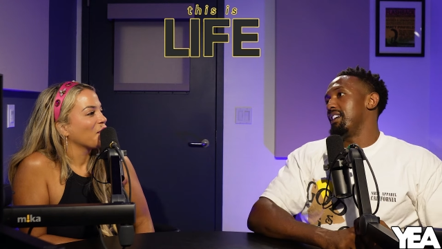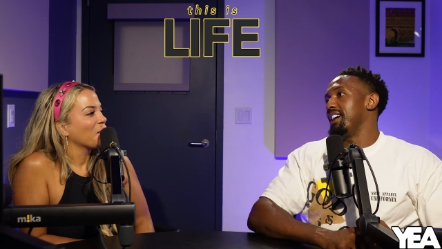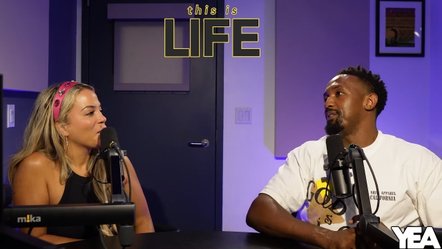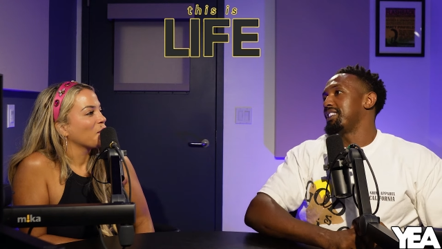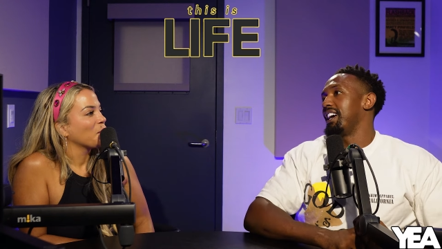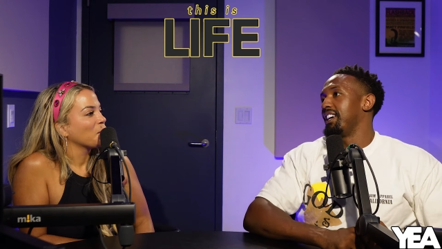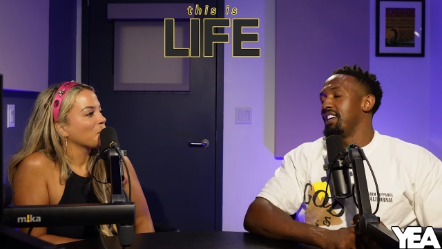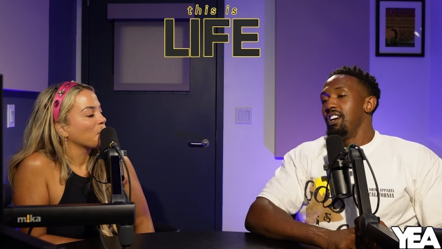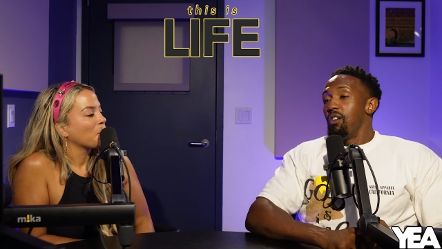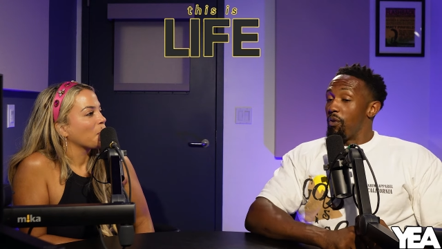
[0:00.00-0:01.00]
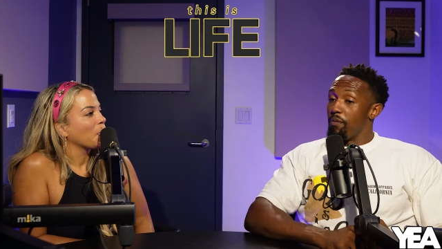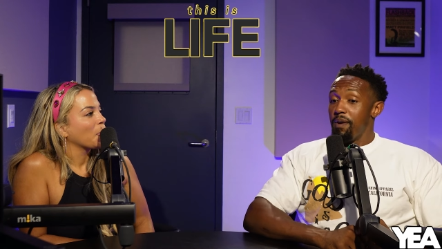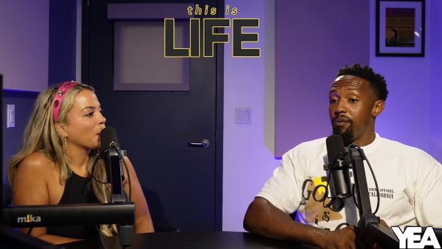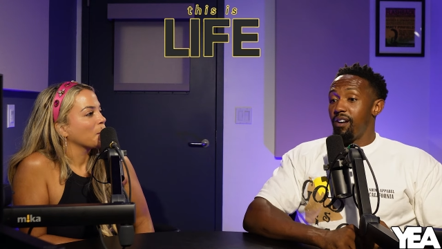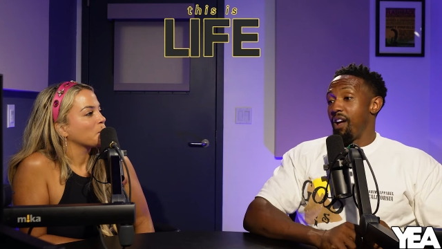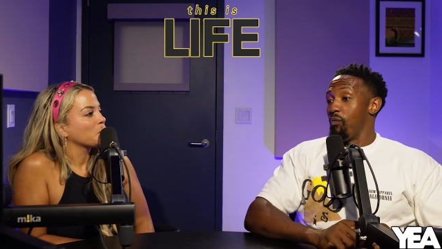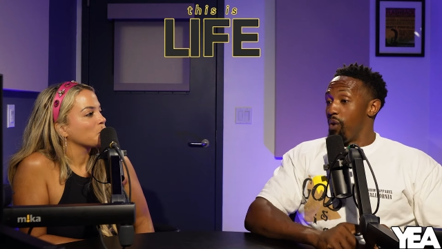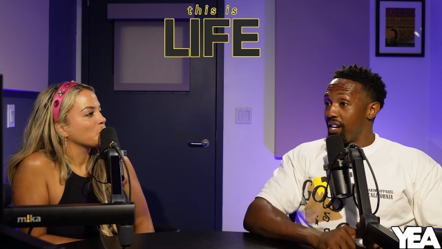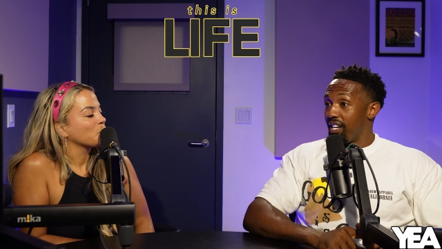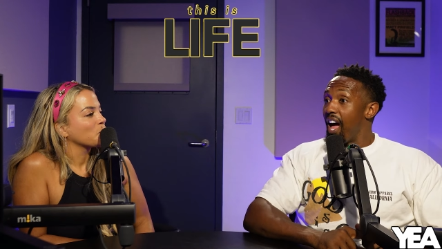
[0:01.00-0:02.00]
Speaker 1: That was like well remember at
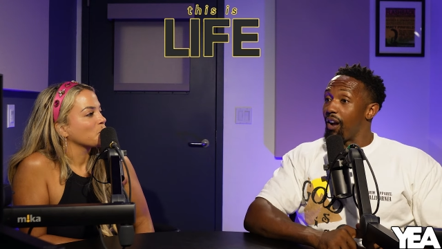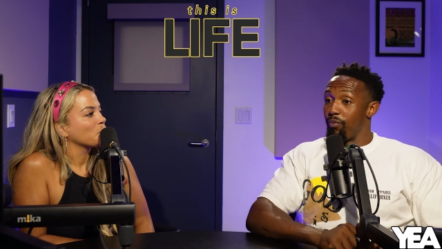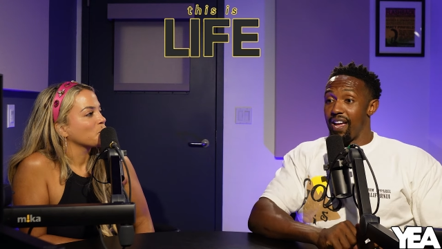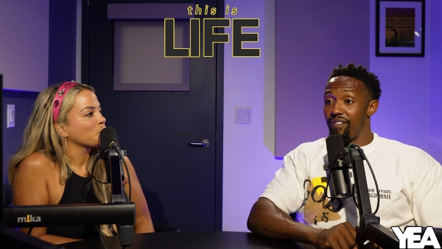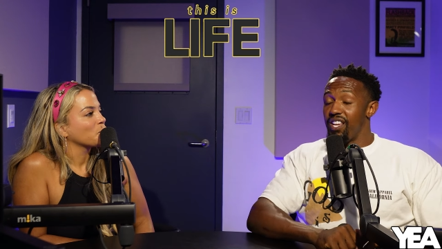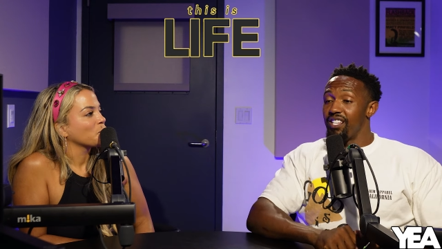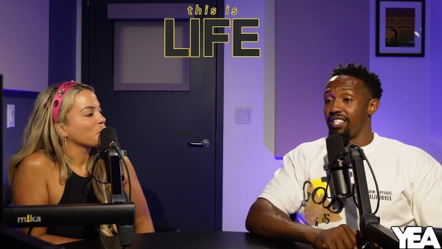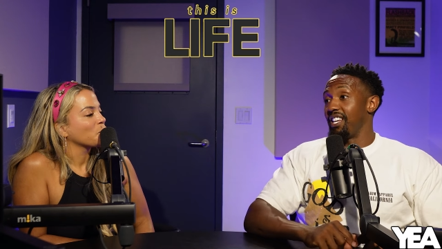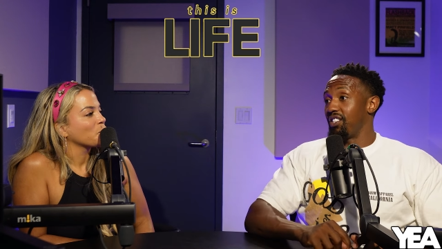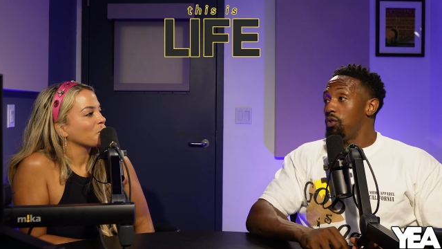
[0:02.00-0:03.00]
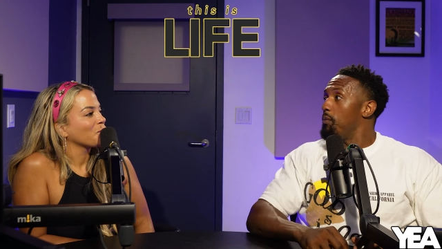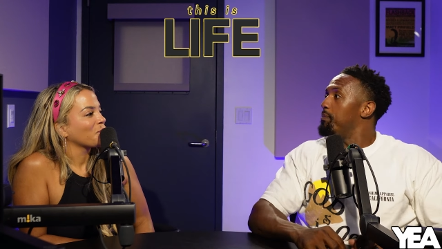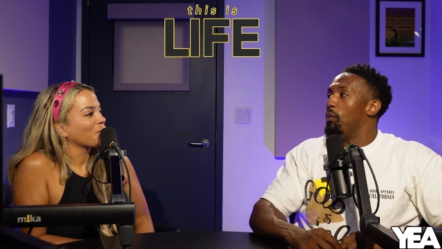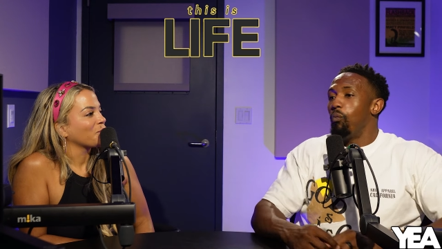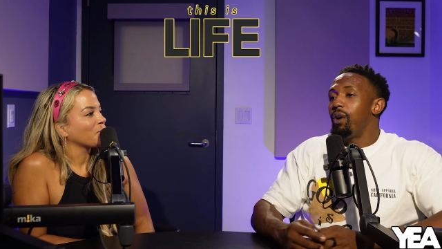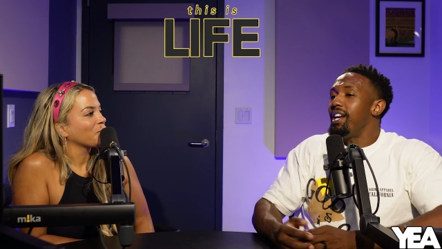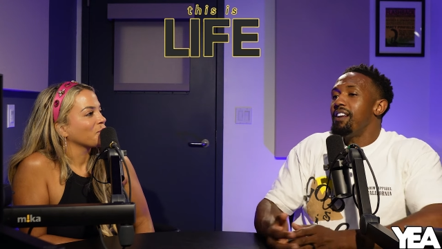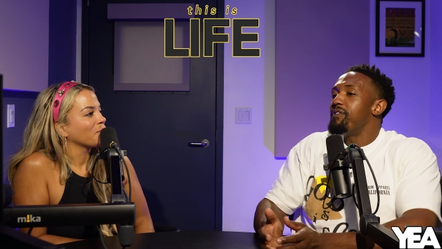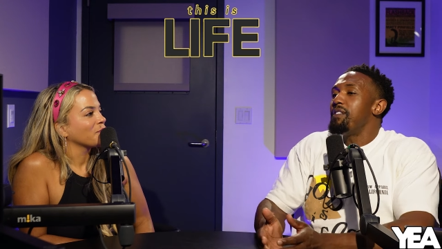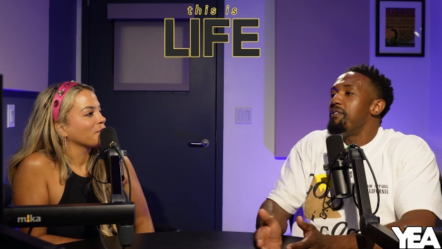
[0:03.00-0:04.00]
one o'clock we have this and at two but we
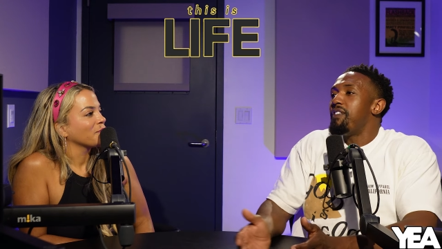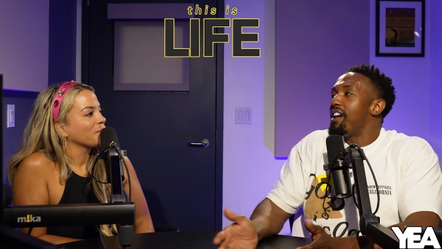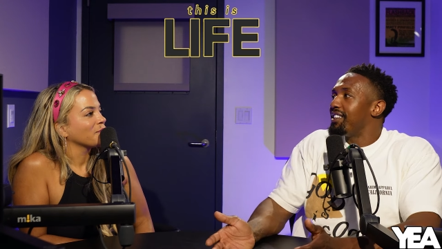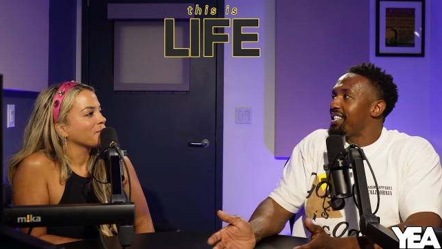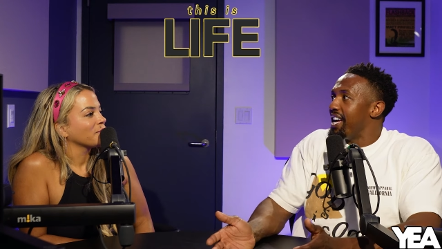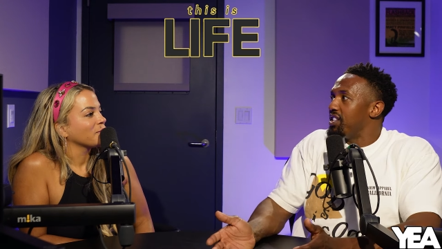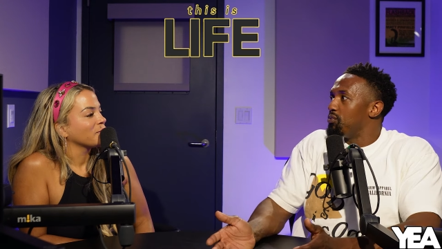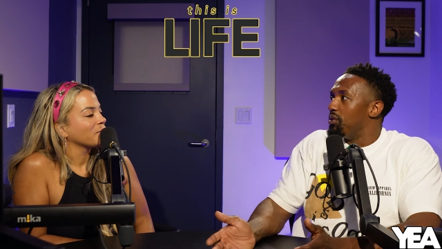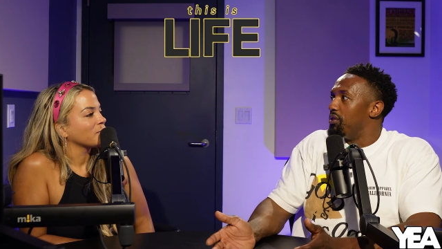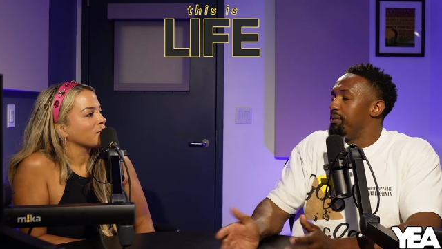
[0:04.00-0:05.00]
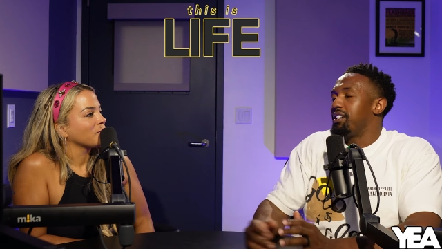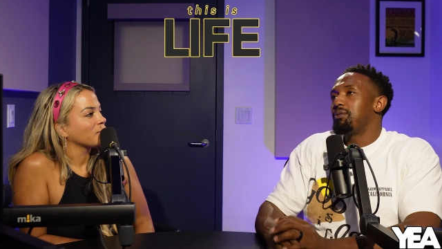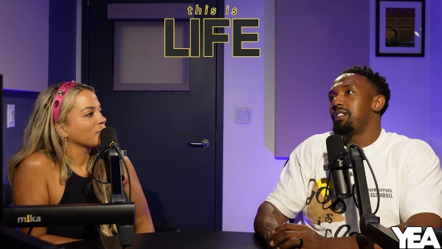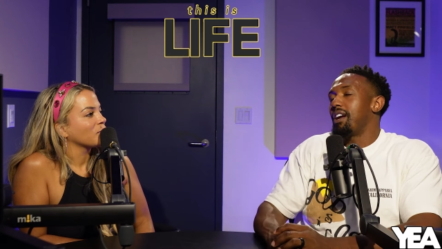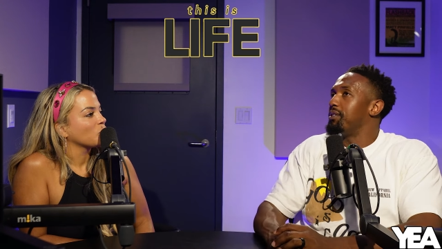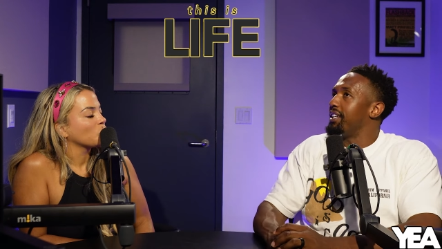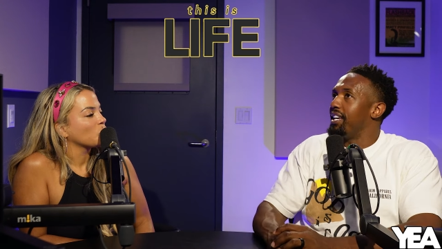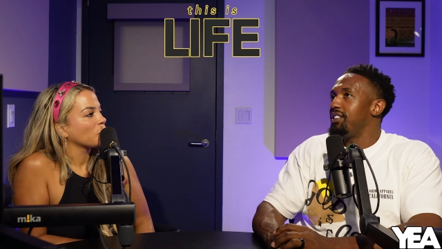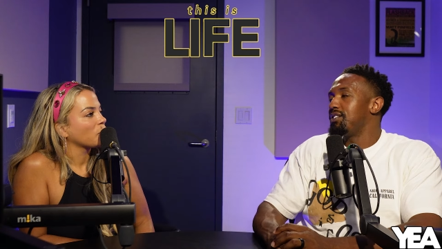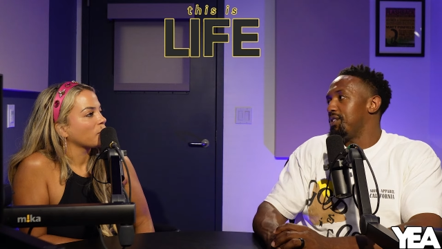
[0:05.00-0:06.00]
didn't even follow the schedule because we were like well the
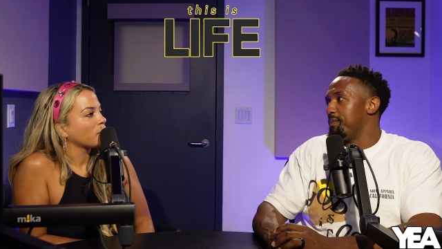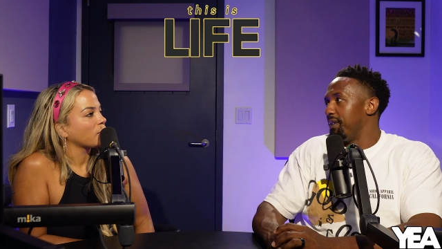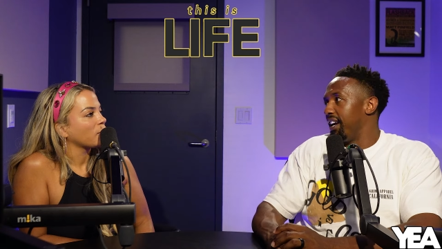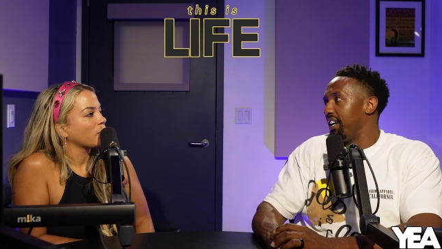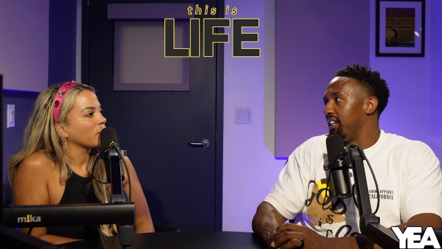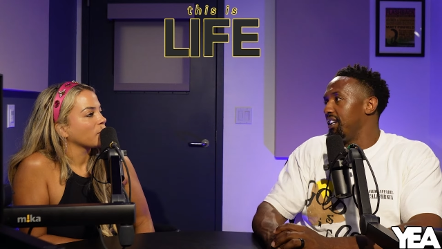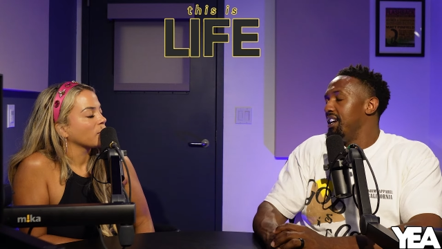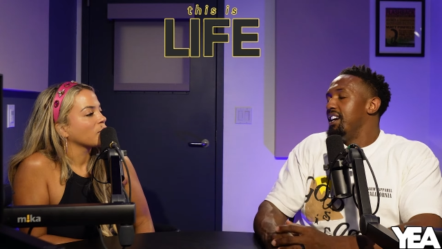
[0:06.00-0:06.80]
kids are still playing